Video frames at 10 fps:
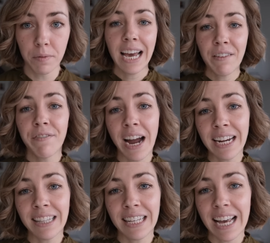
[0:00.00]
And
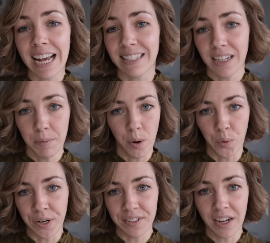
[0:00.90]
finally, as a
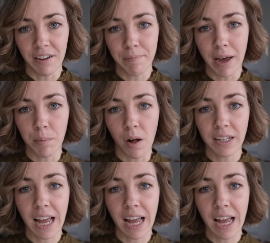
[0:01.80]
component of metabolic